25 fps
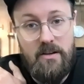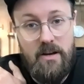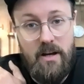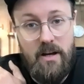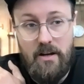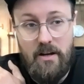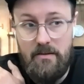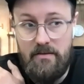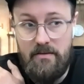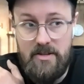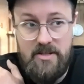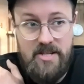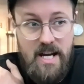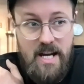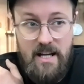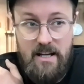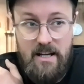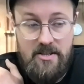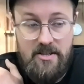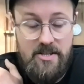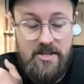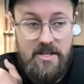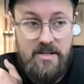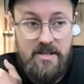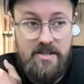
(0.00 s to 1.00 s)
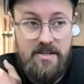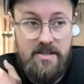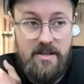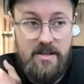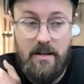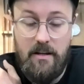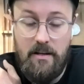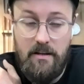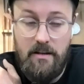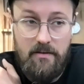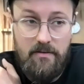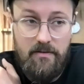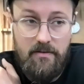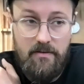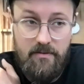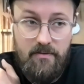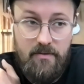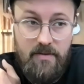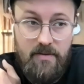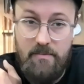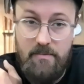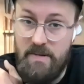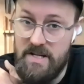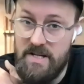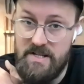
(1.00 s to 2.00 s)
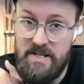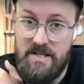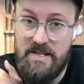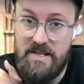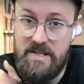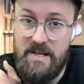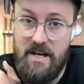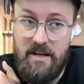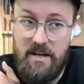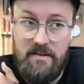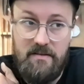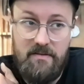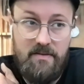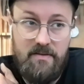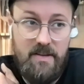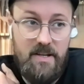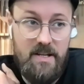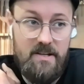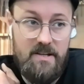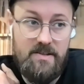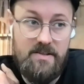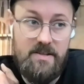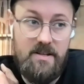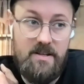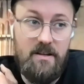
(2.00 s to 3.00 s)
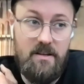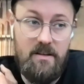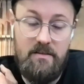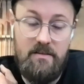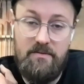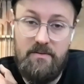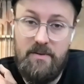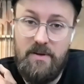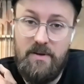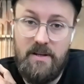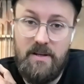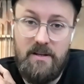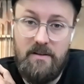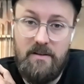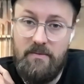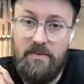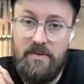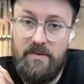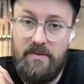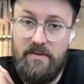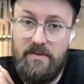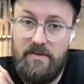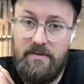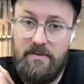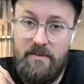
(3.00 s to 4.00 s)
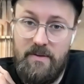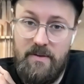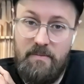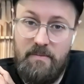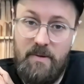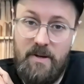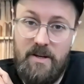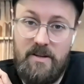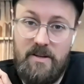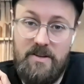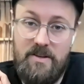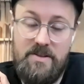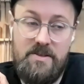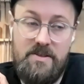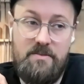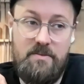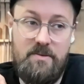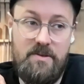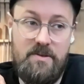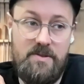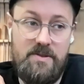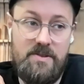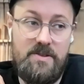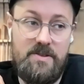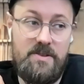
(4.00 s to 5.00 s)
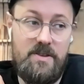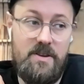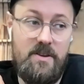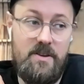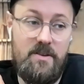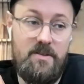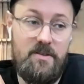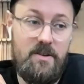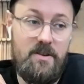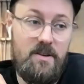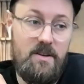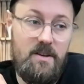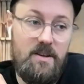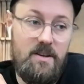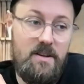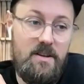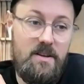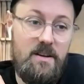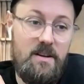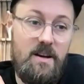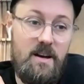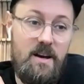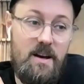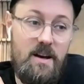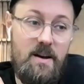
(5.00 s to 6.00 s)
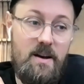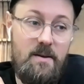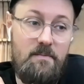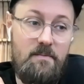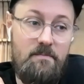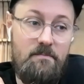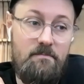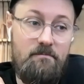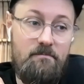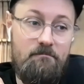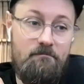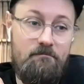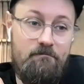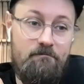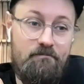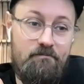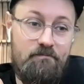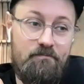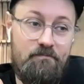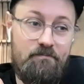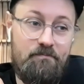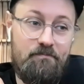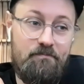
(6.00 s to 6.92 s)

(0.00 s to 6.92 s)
I love the challenges. I love the business side of things, and I love working with my customers. So um,